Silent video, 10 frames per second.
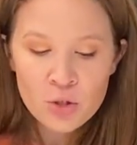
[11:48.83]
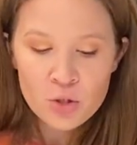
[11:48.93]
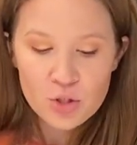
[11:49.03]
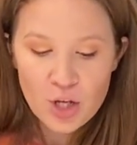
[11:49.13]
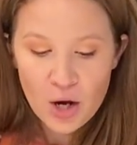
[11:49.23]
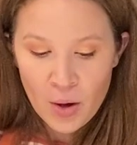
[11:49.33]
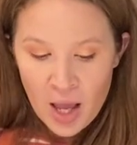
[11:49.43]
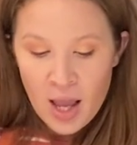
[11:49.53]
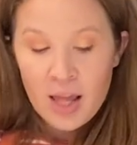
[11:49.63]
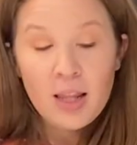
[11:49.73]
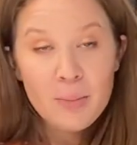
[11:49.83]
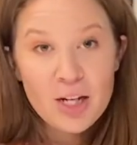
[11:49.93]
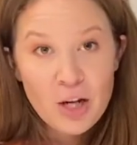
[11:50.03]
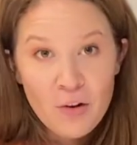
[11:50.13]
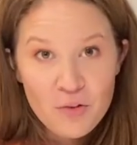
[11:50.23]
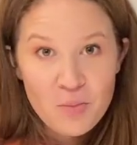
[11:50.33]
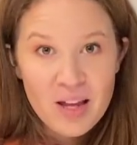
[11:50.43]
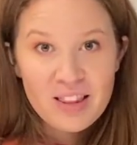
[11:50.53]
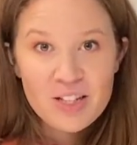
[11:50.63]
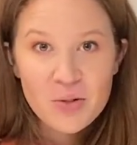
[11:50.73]
So let me know if you
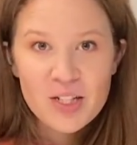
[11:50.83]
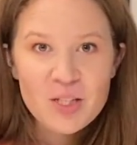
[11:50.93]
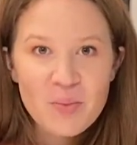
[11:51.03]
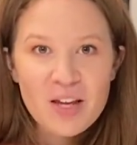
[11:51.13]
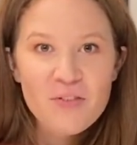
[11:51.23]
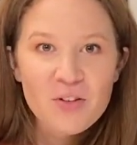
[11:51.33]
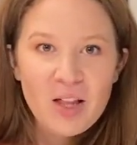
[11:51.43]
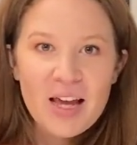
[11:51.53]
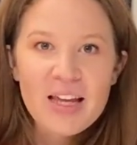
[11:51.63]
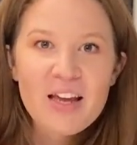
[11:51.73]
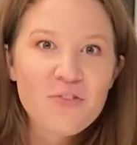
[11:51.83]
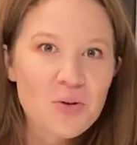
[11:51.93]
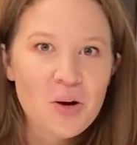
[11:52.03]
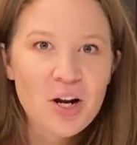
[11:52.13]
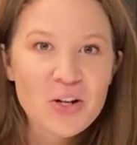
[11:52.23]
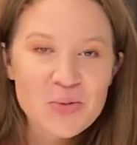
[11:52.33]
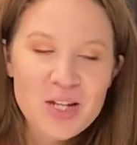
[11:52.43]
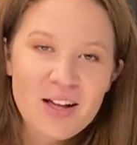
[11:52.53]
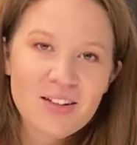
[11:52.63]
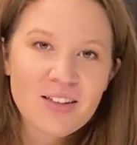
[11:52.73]
make this recipe, if you like it, if you are a
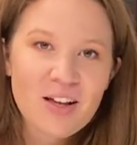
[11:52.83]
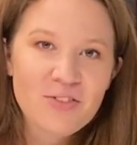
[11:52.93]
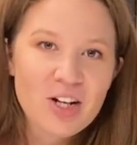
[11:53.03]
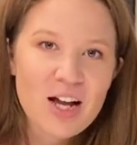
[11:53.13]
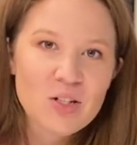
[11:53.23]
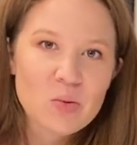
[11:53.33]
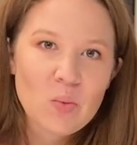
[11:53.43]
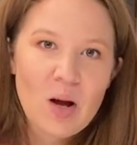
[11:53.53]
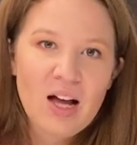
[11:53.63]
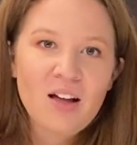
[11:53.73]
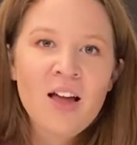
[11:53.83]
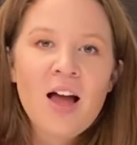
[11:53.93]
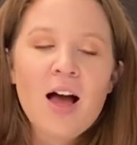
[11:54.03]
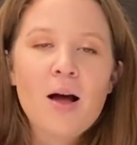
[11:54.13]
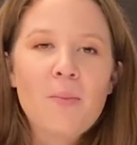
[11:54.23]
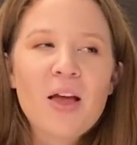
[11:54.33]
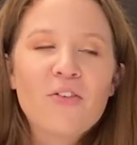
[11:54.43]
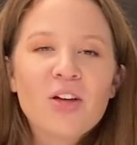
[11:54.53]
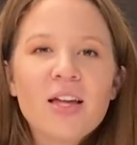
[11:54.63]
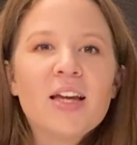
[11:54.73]
Nutella lover as well. I
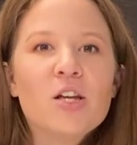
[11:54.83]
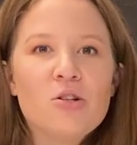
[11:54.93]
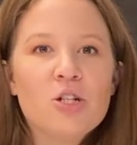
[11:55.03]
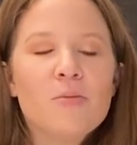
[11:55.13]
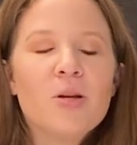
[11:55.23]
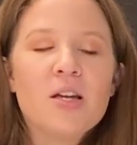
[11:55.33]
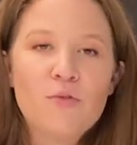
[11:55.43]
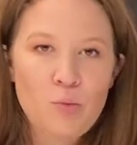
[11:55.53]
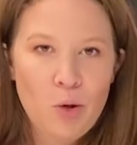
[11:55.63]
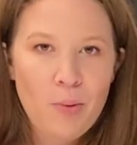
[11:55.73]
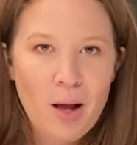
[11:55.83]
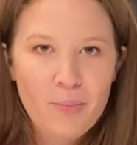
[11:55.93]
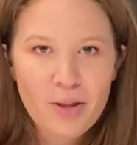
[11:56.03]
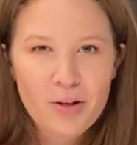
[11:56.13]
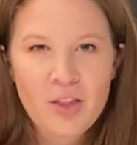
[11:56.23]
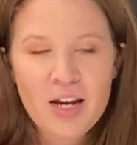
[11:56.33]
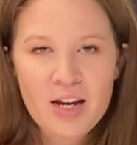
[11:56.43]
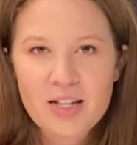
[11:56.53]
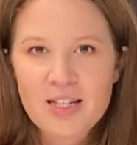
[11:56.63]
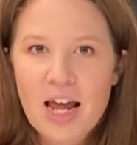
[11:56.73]
feel like it used to be even more popular than it
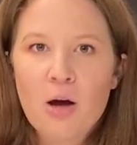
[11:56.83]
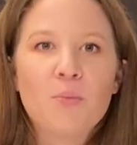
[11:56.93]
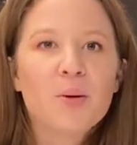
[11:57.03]
is now.